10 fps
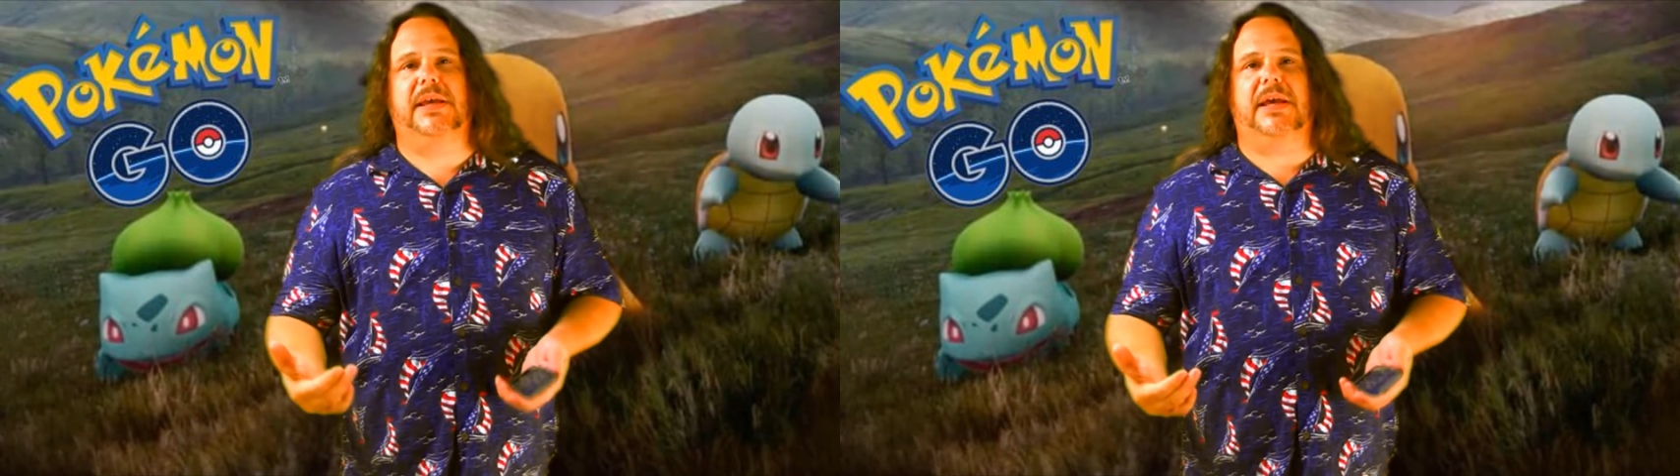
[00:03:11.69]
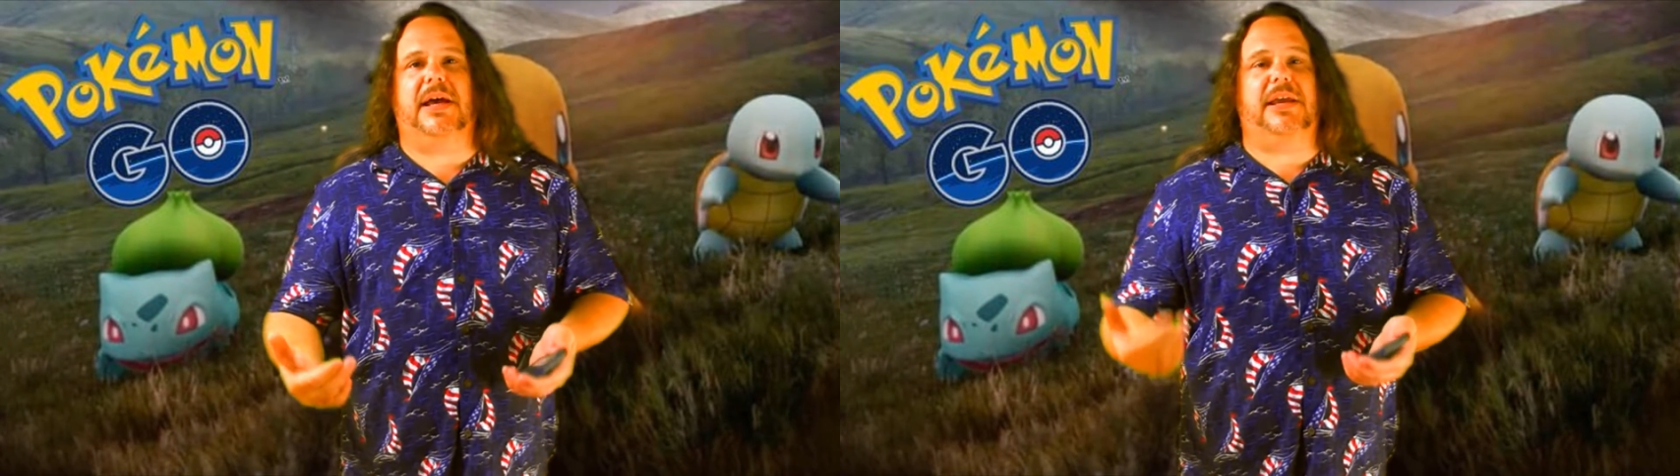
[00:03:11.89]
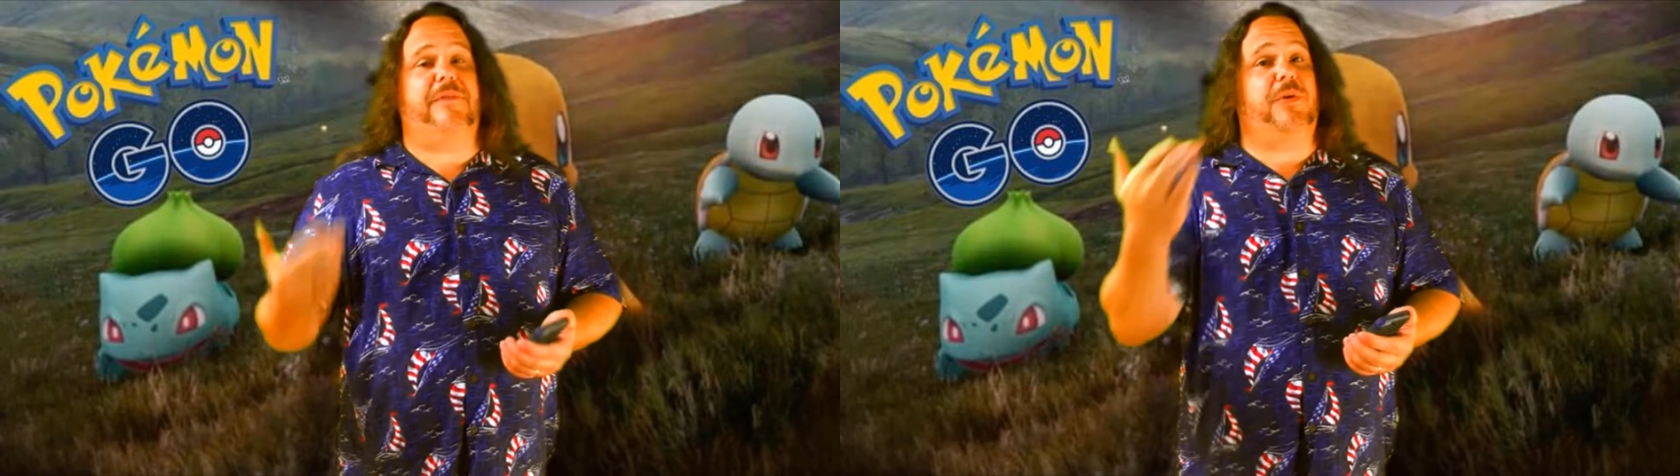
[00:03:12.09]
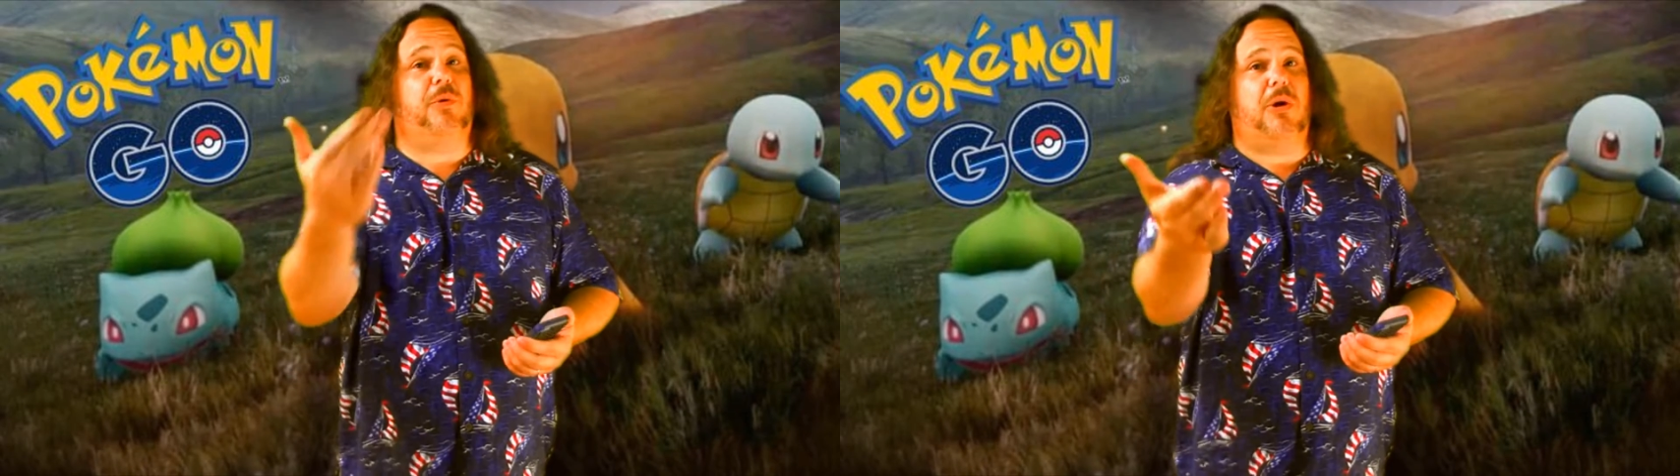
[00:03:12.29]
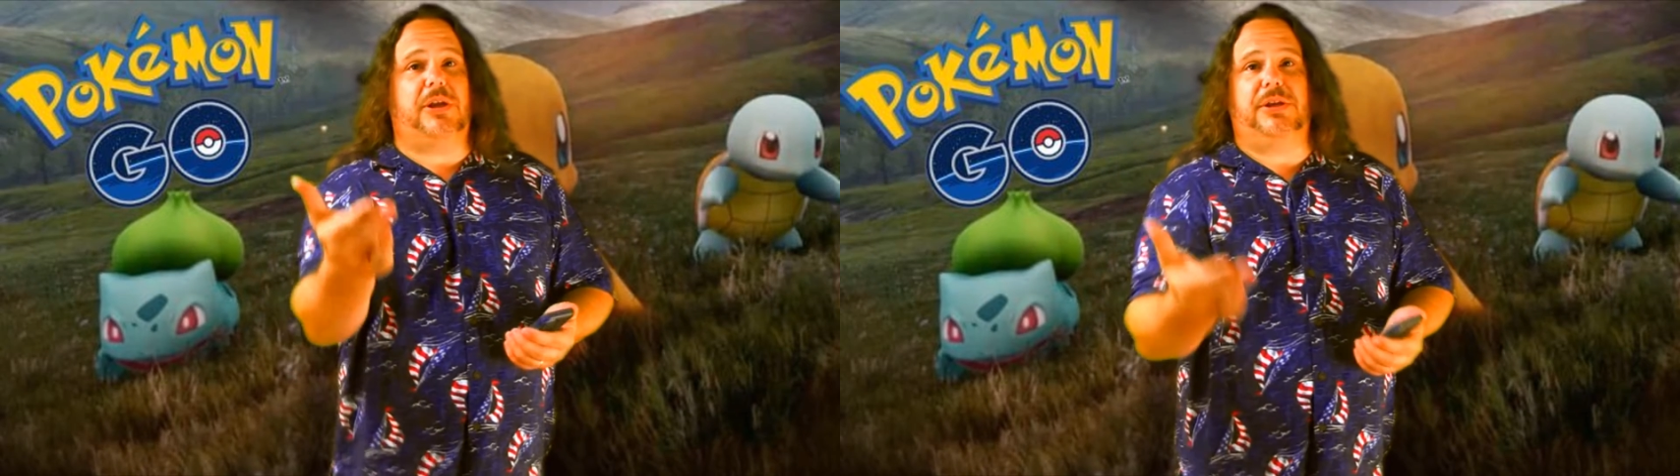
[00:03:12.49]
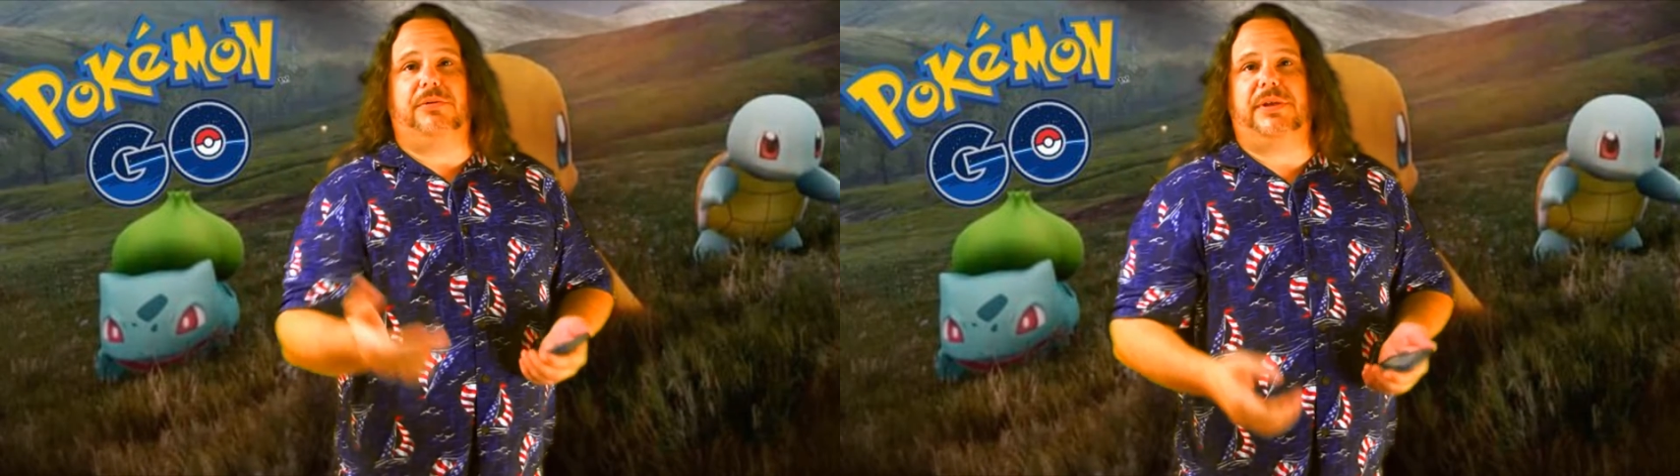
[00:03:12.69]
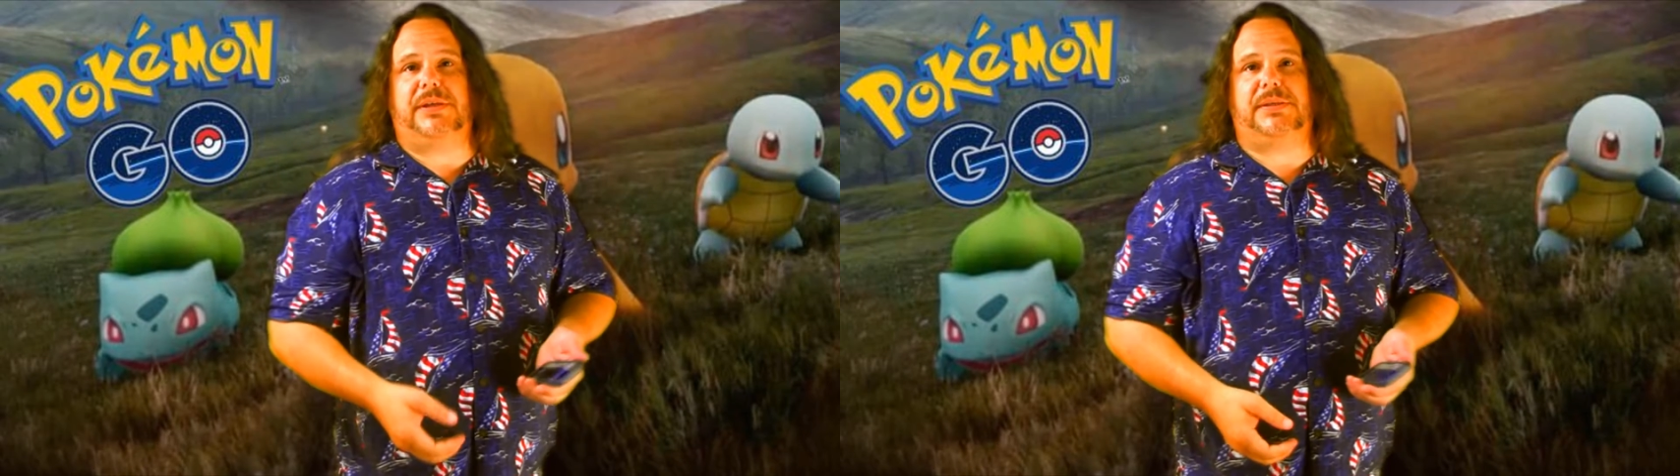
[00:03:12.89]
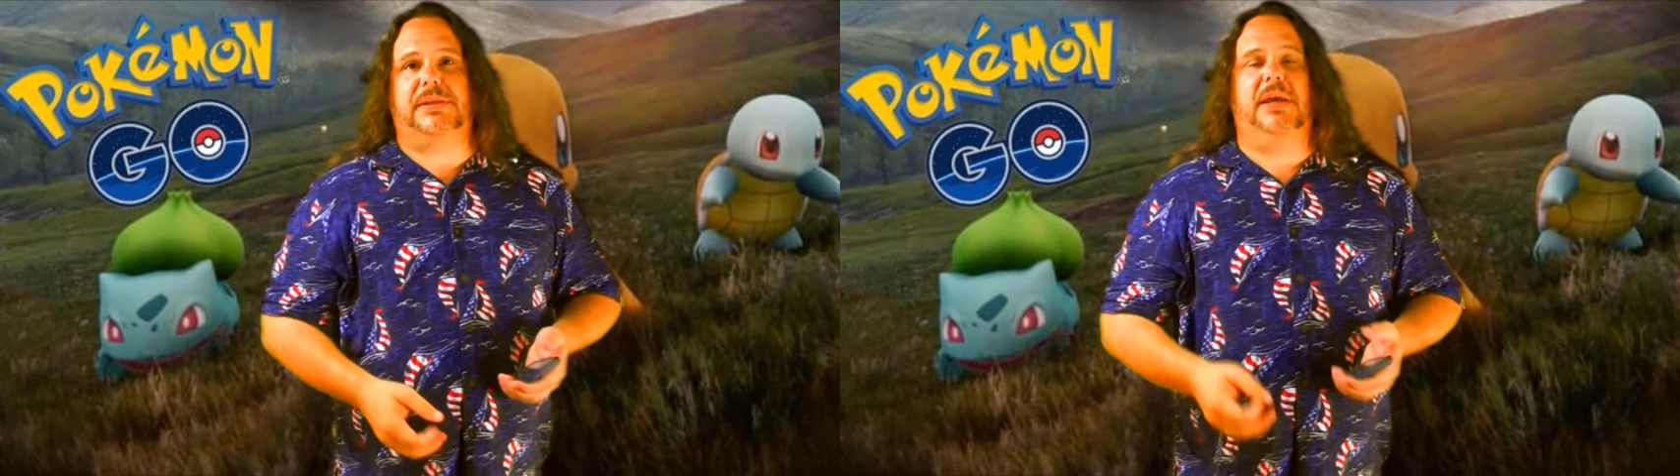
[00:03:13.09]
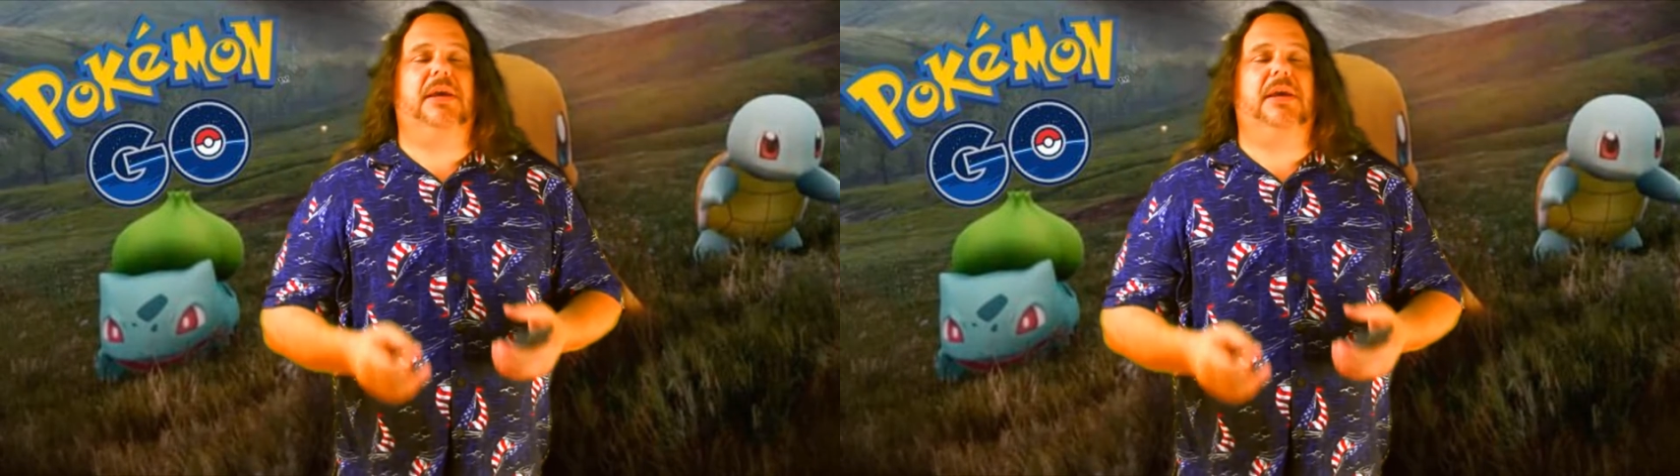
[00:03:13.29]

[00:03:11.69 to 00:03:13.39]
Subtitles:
If you already knew this,